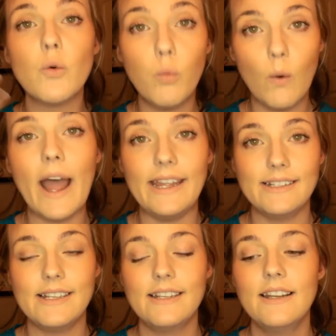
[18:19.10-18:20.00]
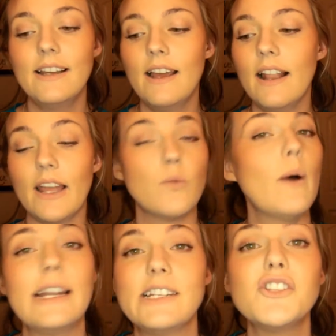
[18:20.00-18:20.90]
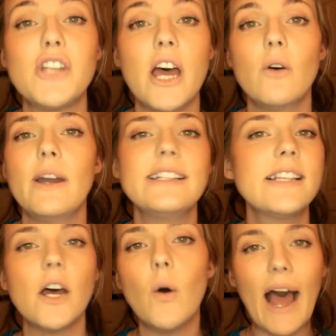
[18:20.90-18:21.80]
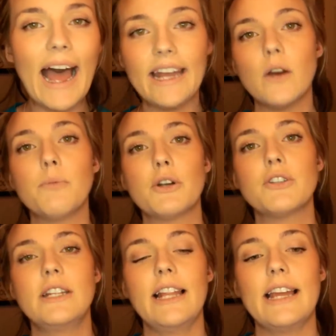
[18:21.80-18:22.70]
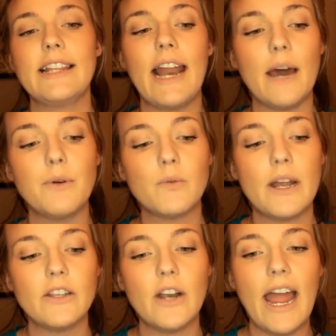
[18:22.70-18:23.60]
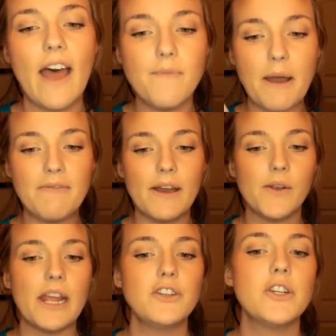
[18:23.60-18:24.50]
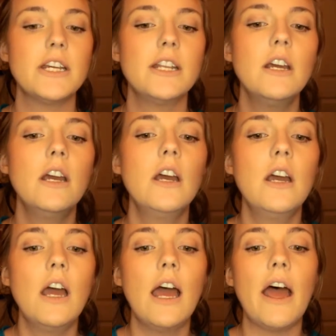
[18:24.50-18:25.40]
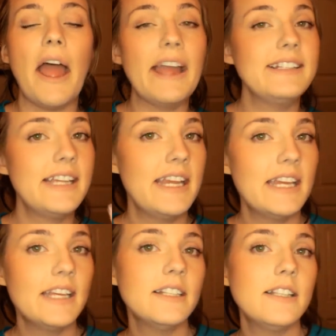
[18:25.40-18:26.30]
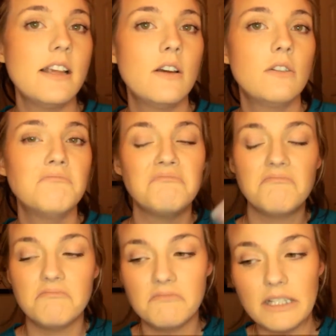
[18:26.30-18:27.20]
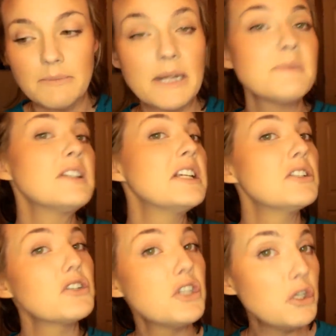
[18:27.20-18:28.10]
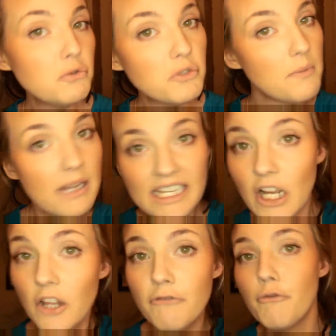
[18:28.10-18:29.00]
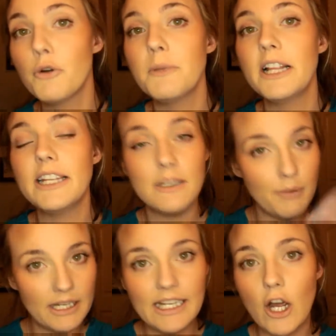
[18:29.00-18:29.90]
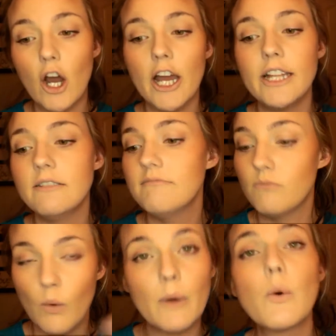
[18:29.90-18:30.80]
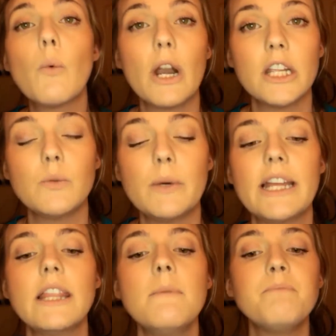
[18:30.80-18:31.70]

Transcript: white, like white as snow. And so I don't personally like that. I would rather have my foundation a tint, sometimes a tint or two, depending on the formula, depending on what we're working with,